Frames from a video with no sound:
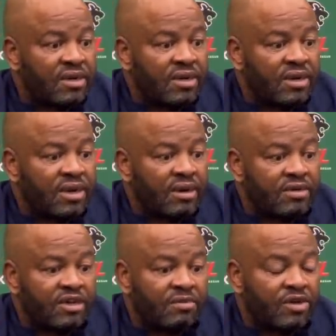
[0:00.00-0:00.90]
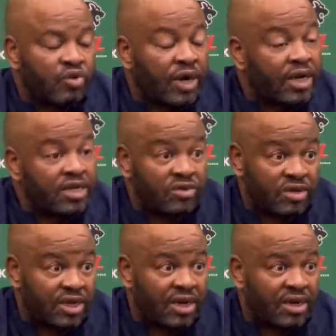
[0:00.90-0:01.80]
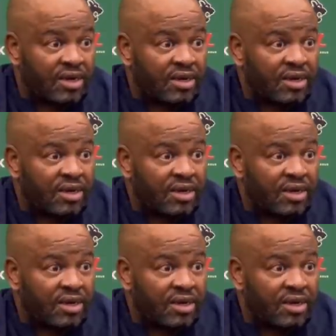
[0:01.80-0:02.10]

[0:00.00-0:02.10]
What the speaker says: Tembazwane is not young.